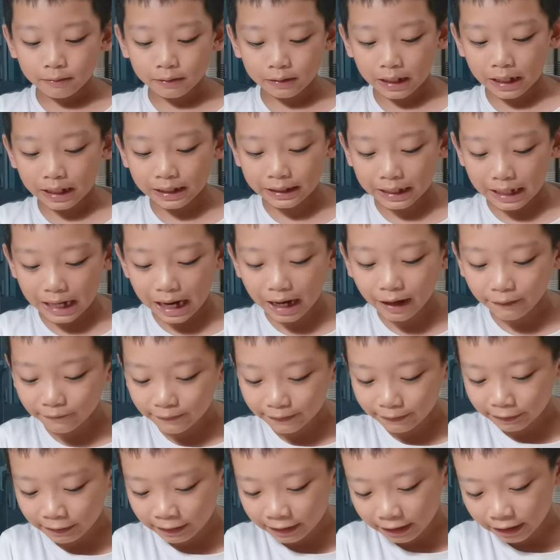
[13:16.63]
And
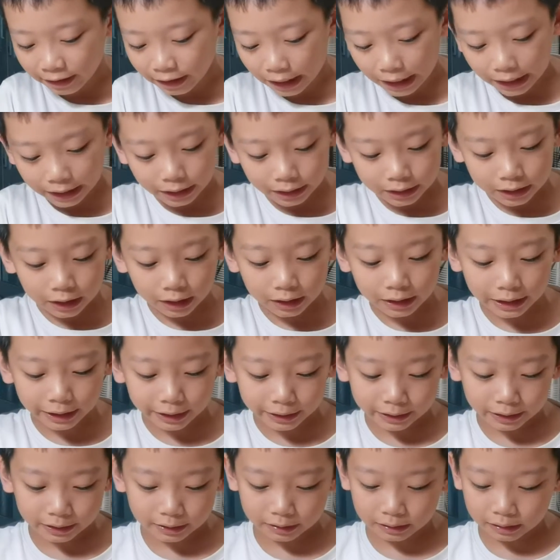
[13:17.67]
every year, I
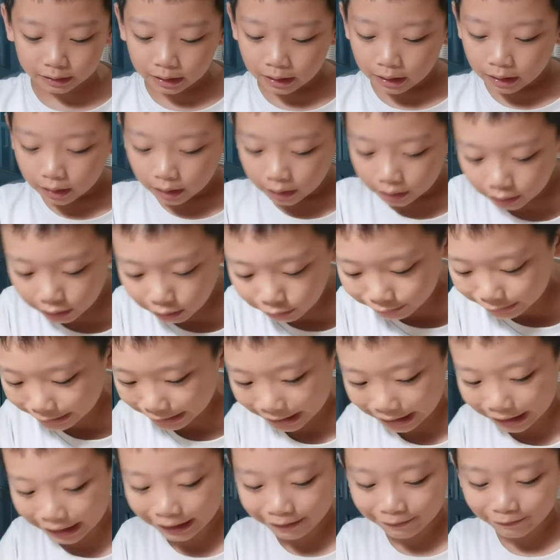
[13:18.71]
collect those
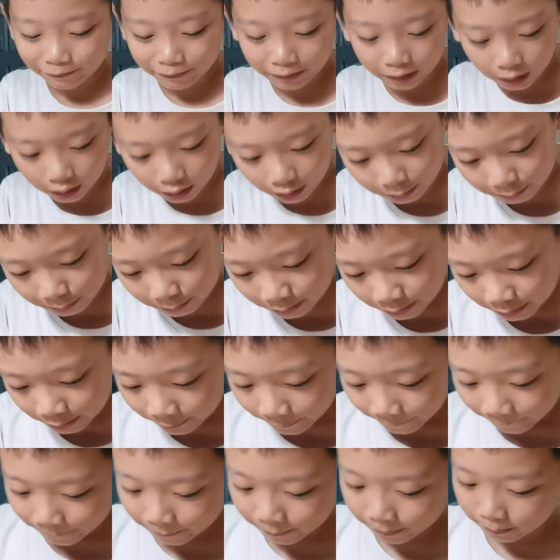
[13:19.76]
ant
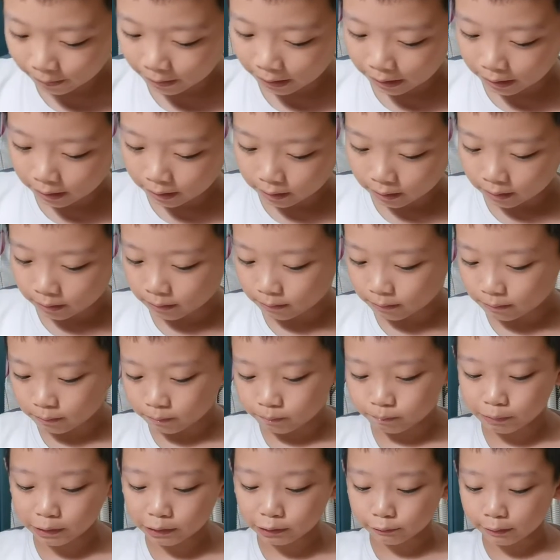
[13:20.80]
farms.
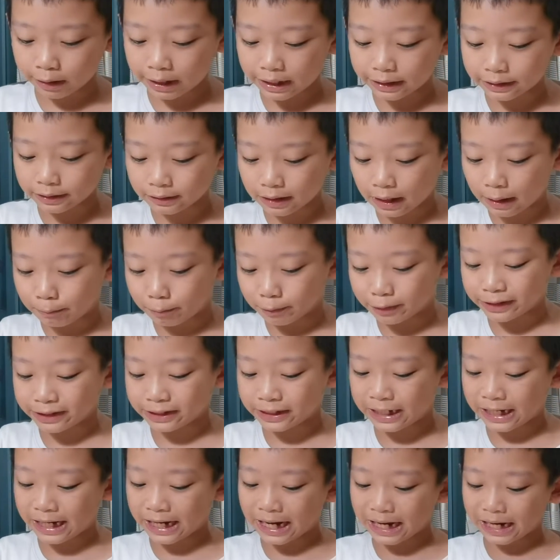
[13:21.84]
But where do I
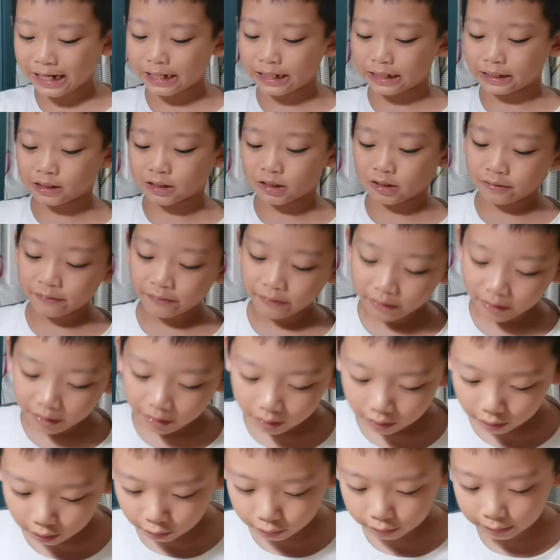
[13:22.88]
put the ants?
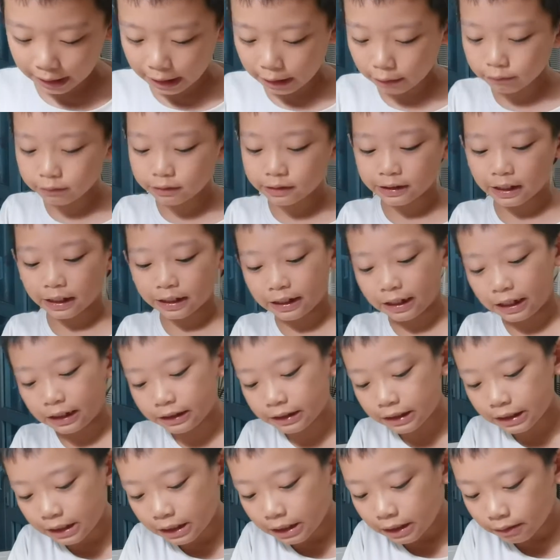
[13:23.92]
The crowd was
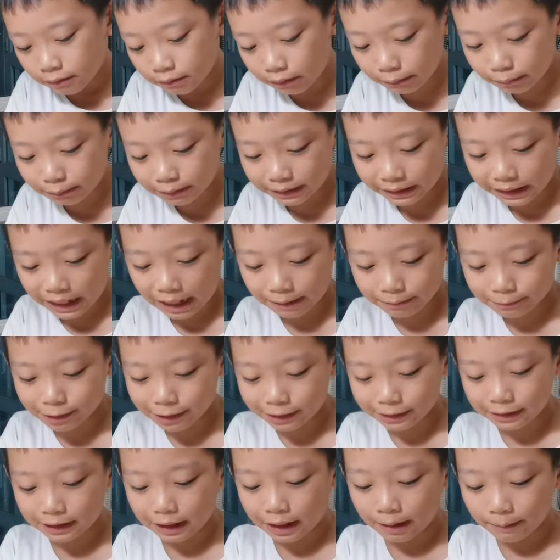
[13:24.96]
silent. Rip snapped
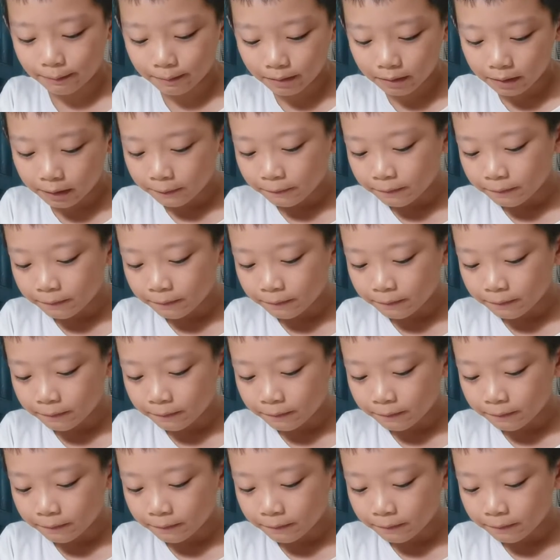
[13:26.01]
his gum.